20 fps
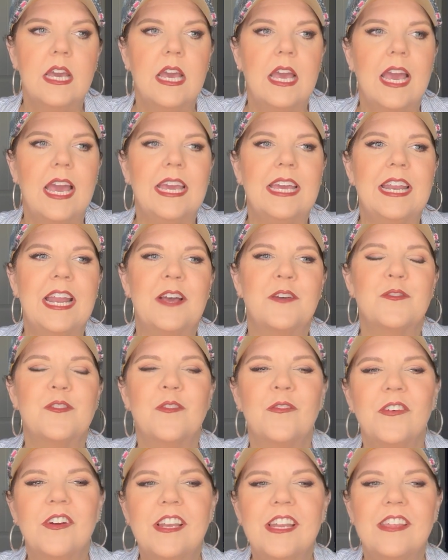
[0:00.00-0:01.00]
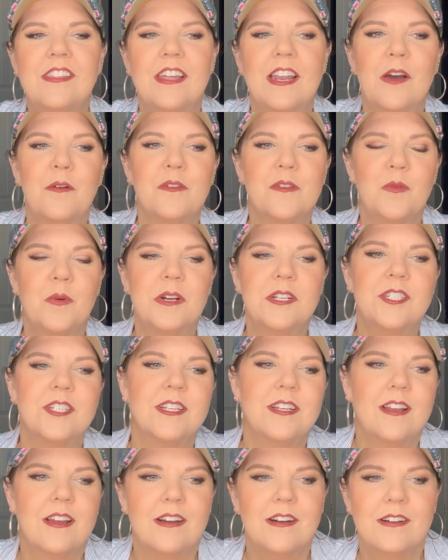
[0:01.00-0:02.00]
And it was funny that I was
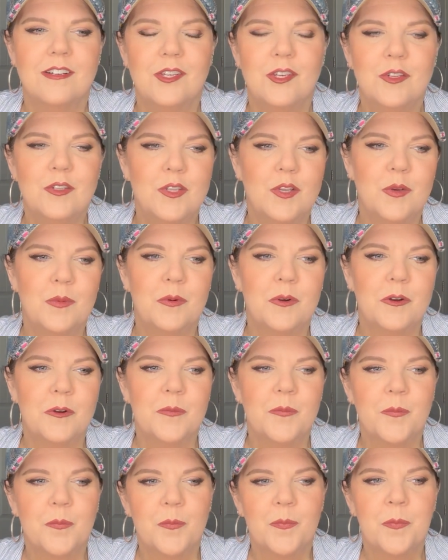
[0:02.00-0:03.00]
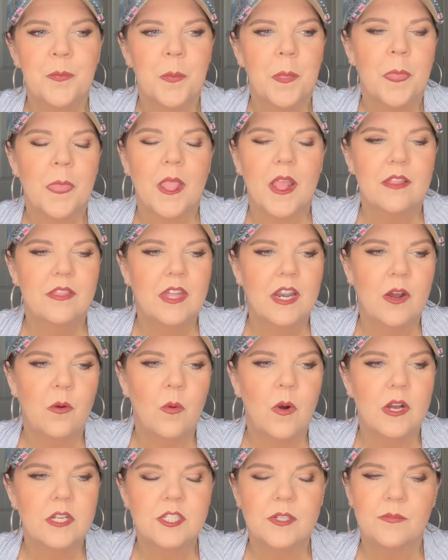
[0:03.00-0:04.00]
watching a YouTuber that I
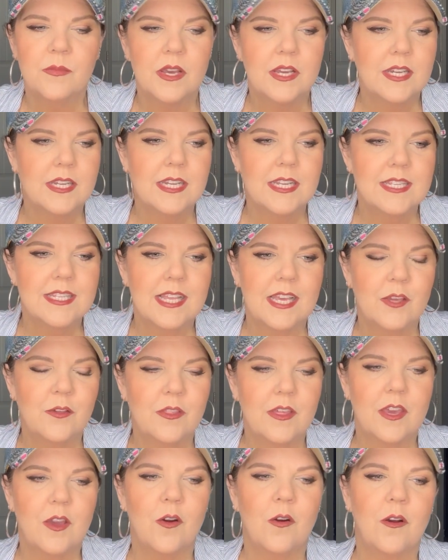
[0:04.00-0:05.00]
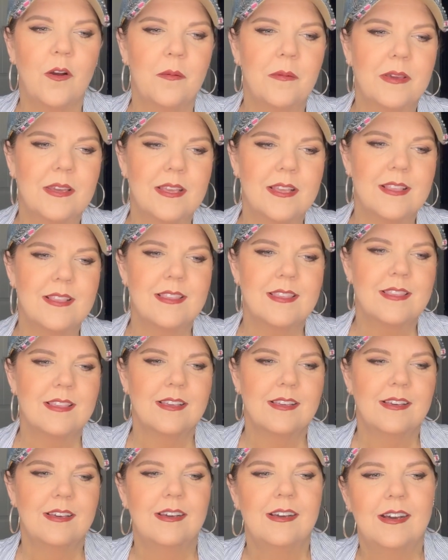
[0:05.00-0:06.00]
watch. I'm not going to say who they are because
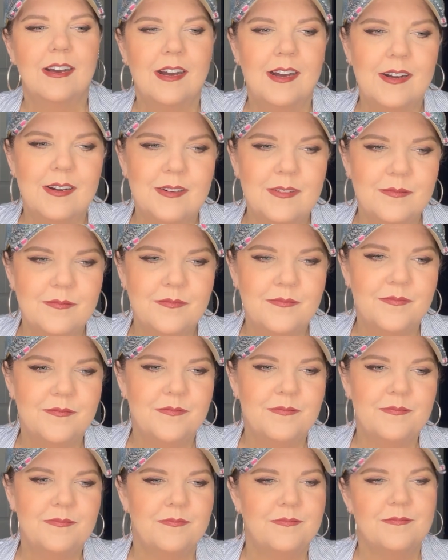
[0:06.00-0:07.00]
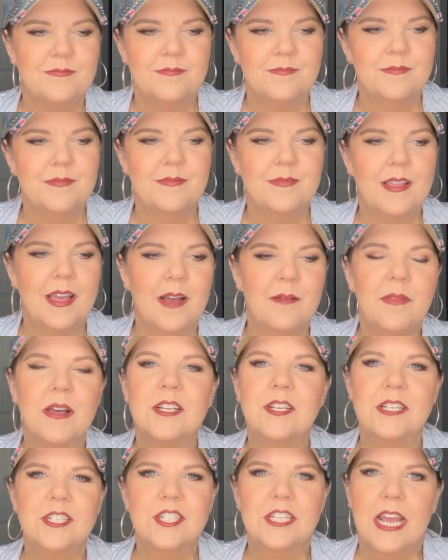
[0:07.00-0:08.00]
I'm
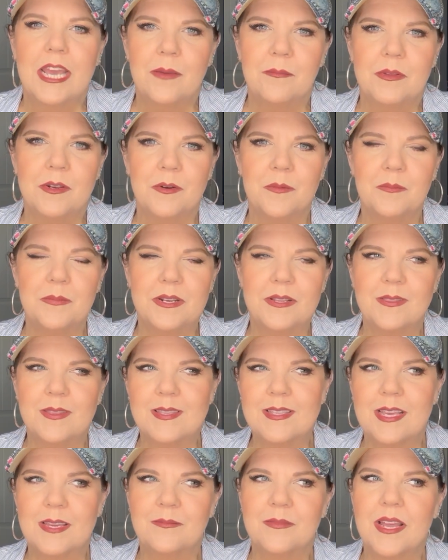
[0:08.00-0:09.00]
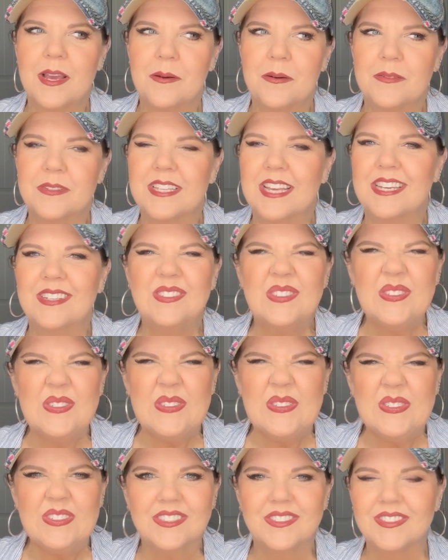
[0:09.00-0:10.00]
not shaming them. But at the same time, I was like,
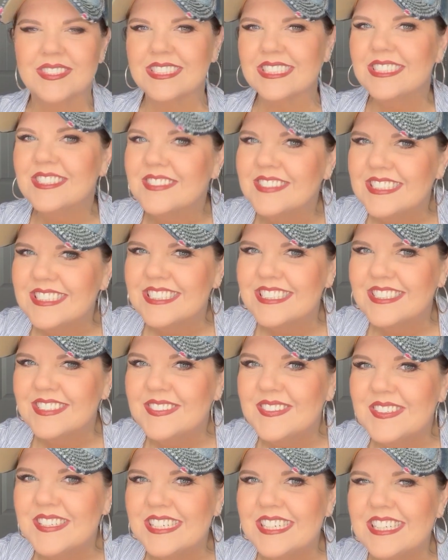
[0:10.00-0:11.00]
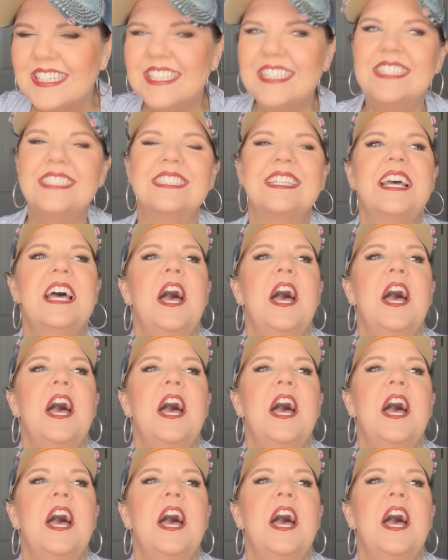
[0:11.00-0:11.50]
ooh, you really don't need to do that.